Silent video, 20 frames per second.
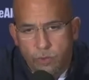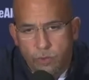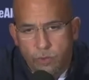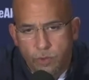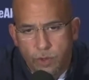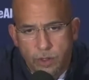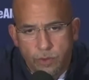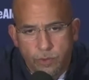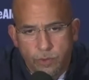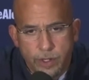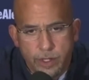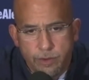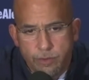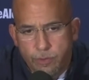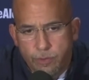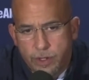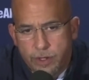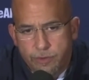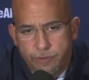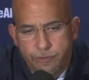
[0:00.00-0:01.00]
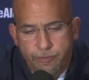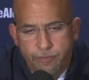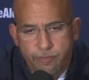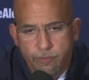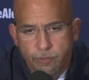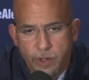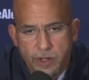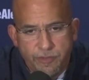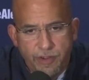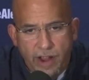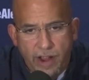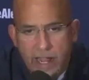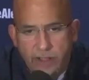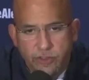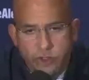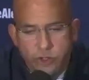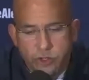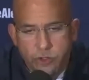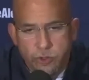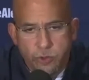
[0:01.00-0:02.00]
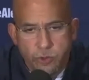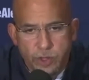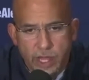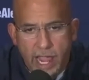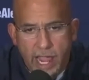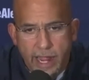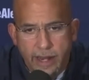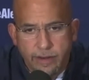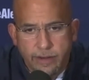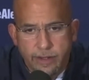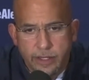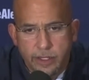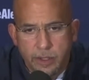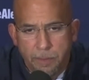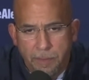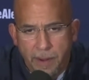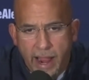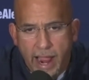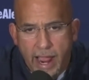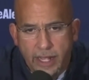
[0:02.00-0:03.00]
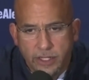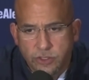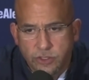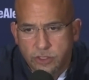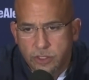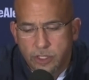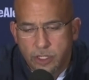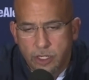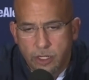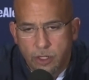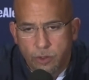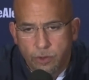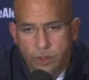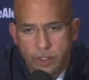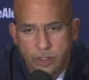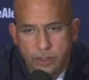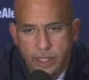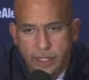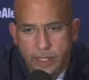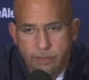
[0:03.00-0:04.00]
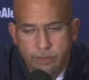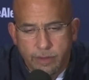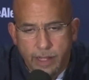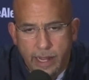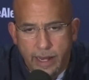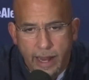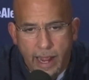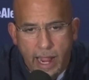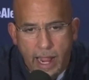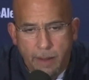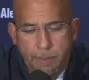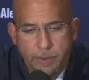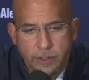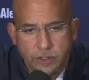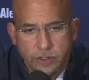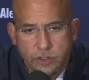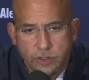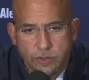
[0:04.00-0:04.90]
Well, we've had to do that in the past. You know, that happens